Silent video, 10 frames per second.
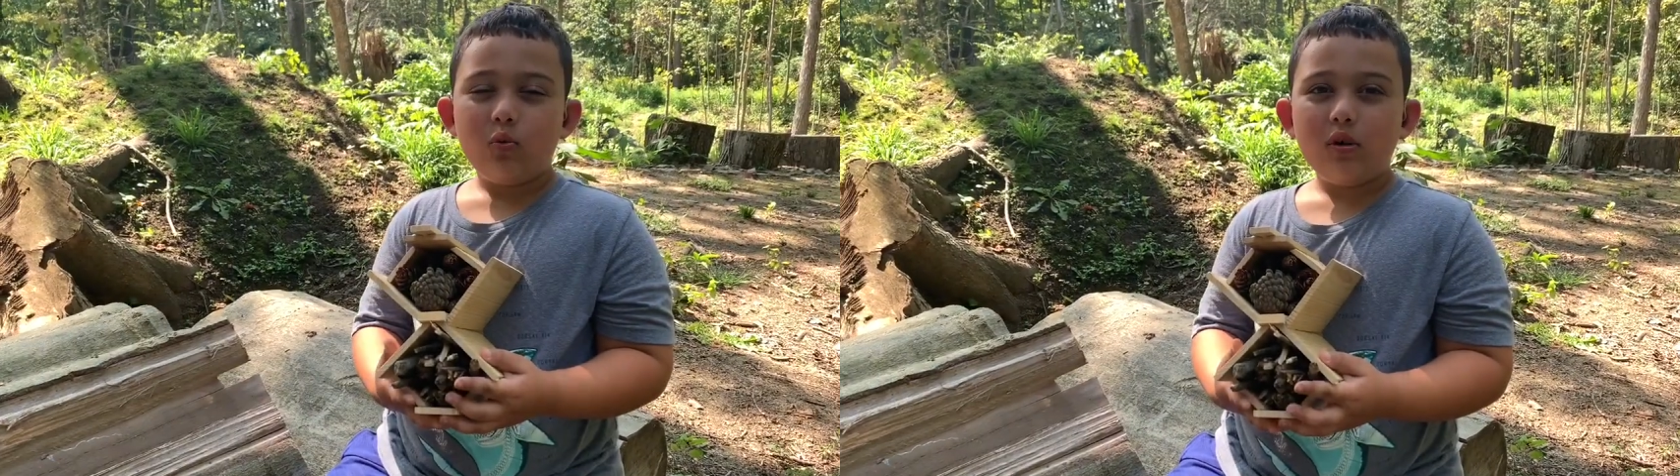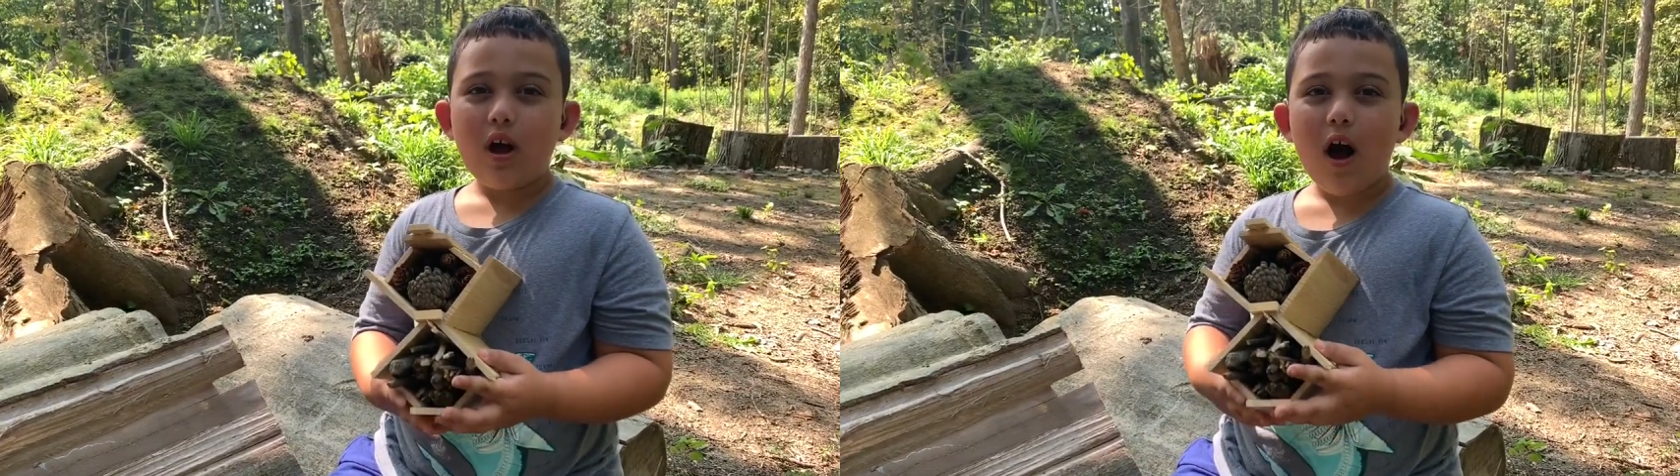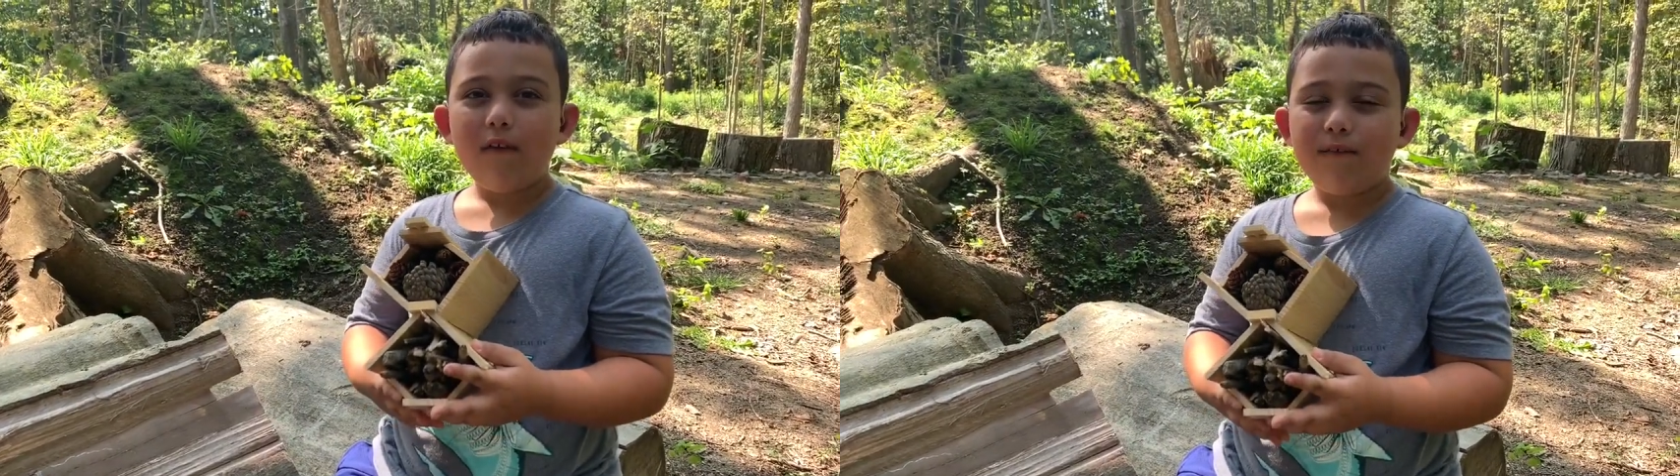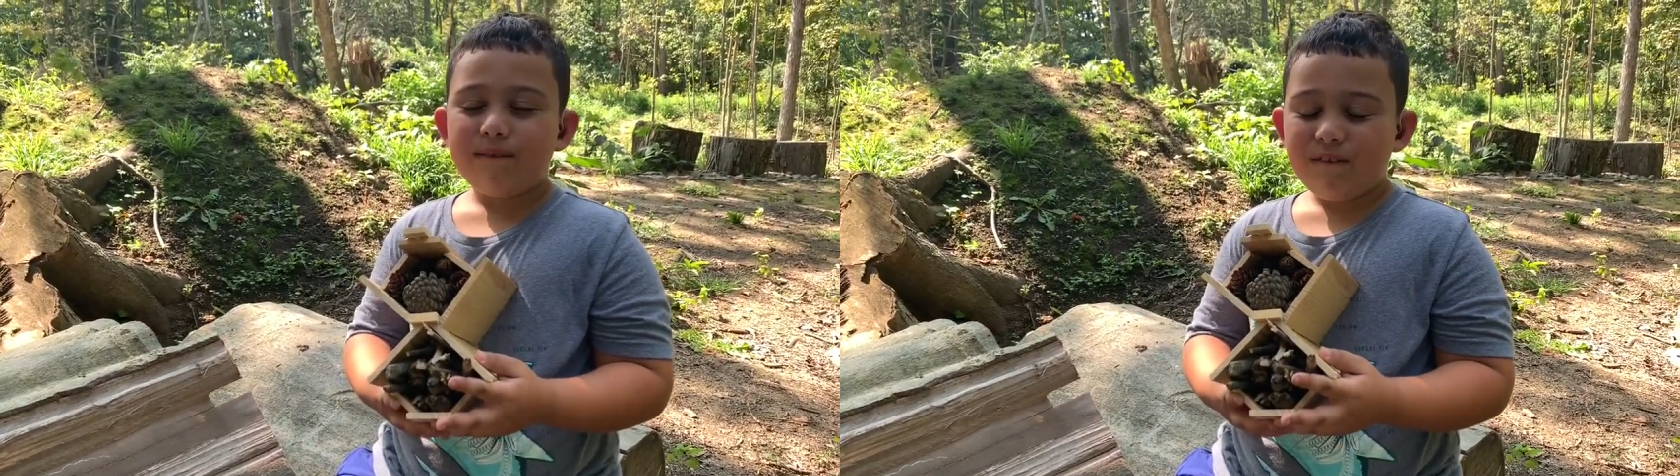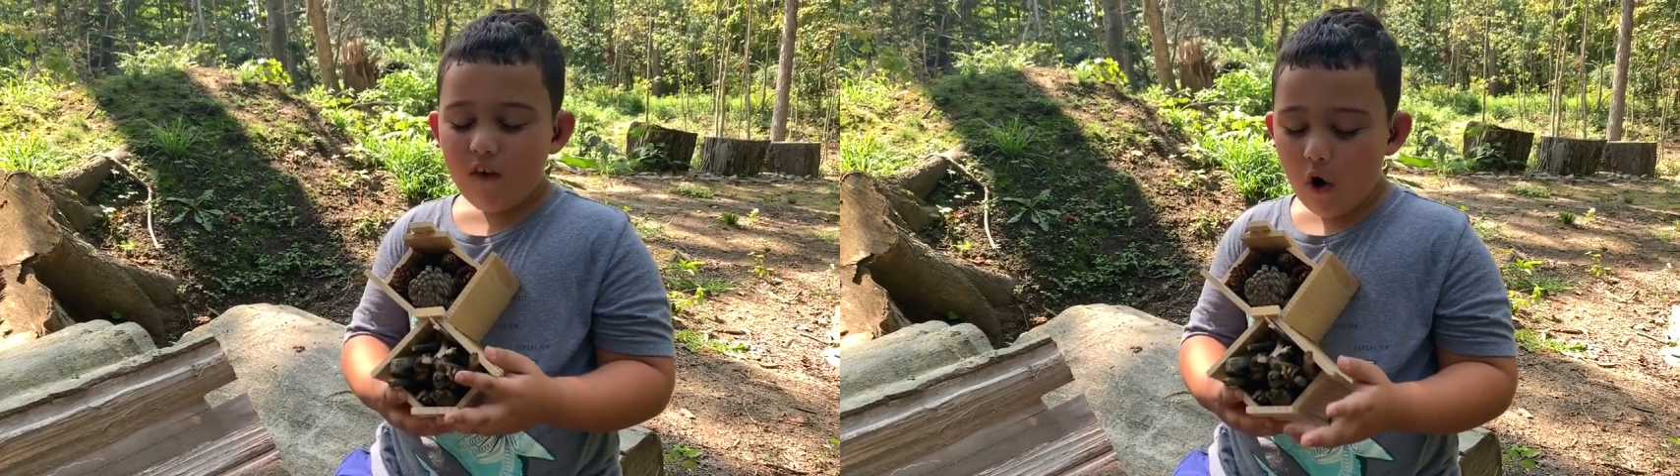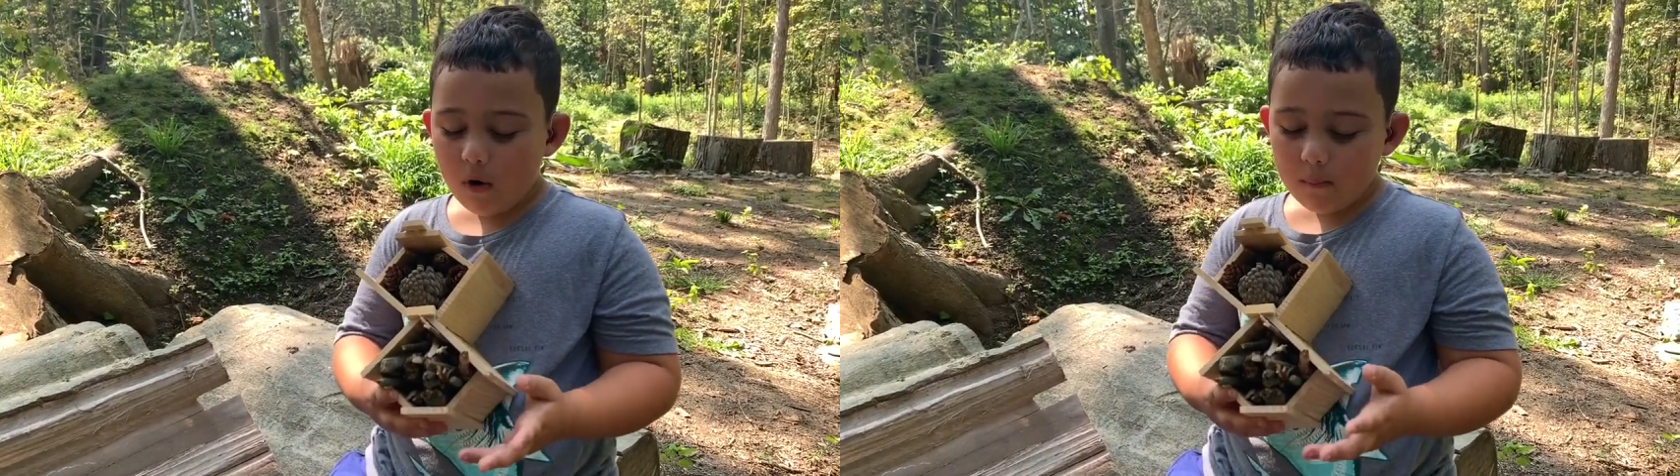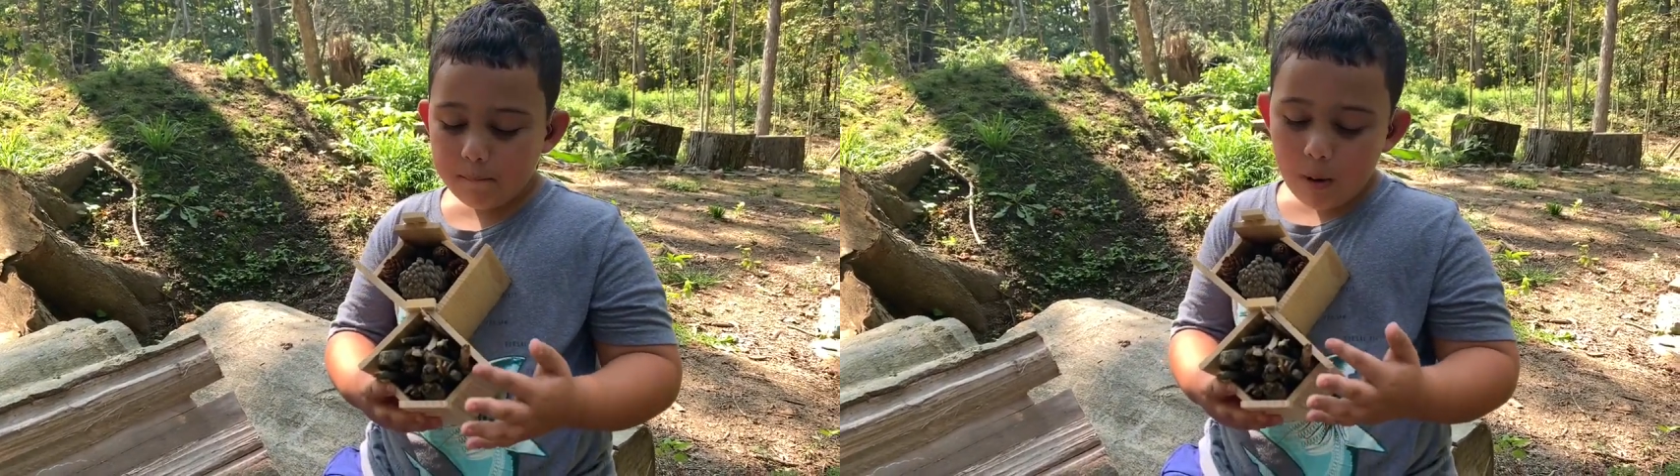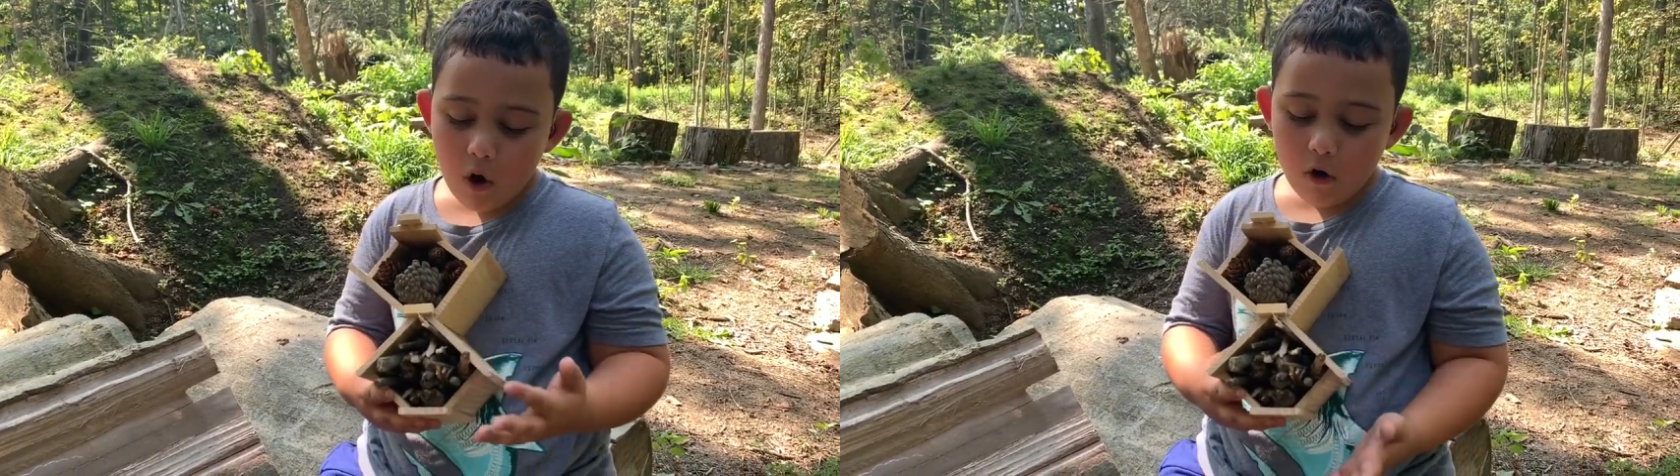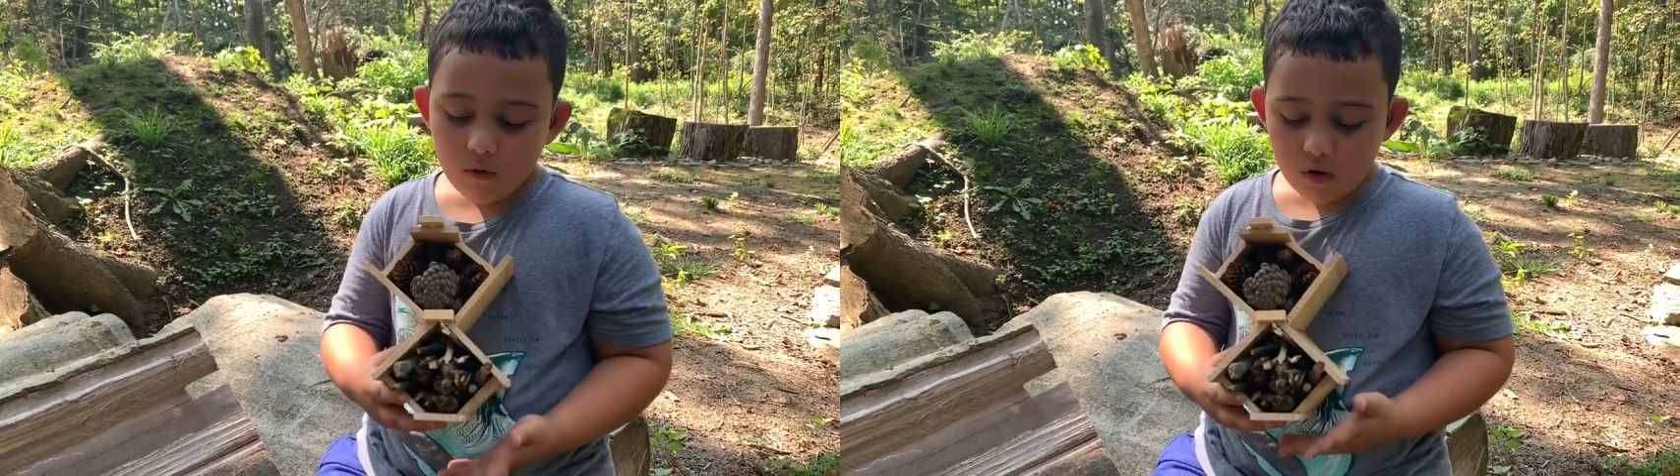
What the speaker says: we got both